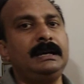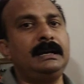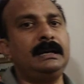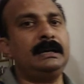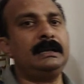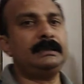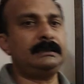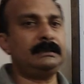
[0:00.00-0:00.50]

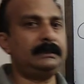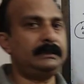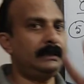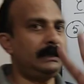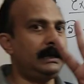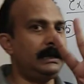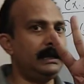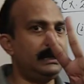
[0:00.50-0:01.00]
a
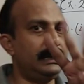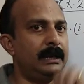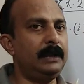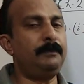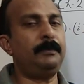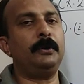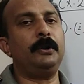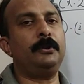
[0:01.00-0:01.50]

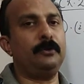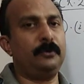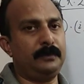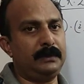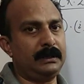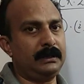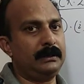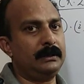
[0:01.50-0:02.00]
3-degree
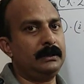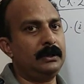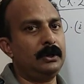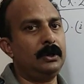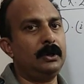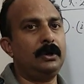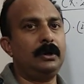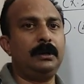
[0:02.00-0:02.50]
polynomial,
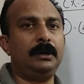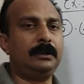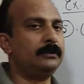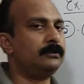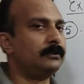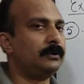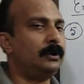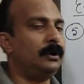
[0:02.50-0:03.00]
or it
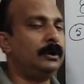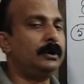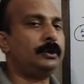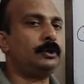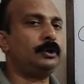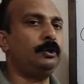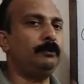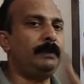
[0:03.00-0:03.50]
is
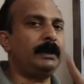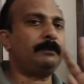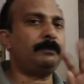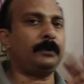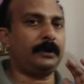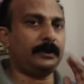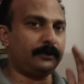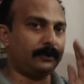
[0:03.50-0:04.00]
called cubic
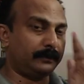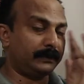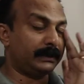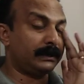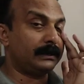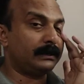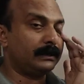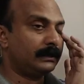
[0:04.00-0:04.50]

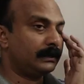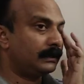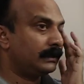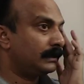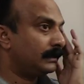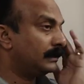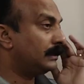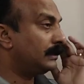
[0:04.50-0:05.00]
polynomial.
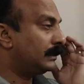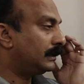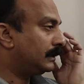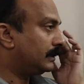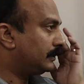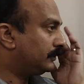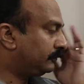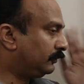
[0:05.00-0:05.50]

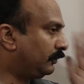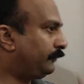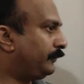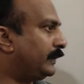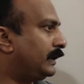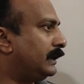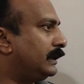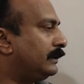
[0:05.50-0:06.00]
So
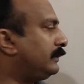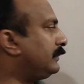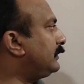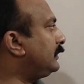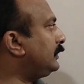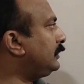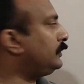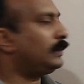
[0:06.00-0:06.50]

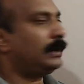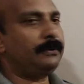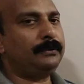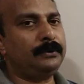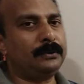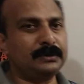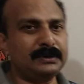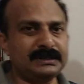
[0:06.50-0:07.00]
far you
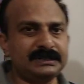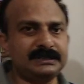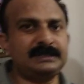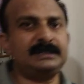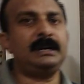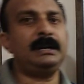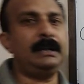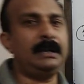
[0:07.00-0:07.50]
have not
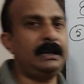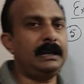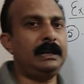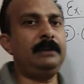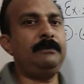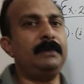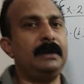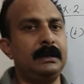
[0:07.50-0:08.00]
studied
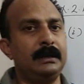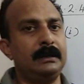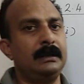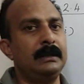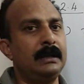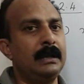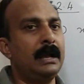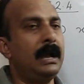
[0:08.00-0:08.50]

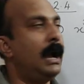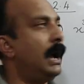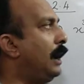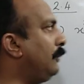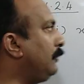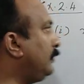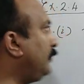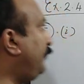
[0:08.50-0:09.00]
anywhere
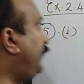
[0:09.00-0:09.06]
how to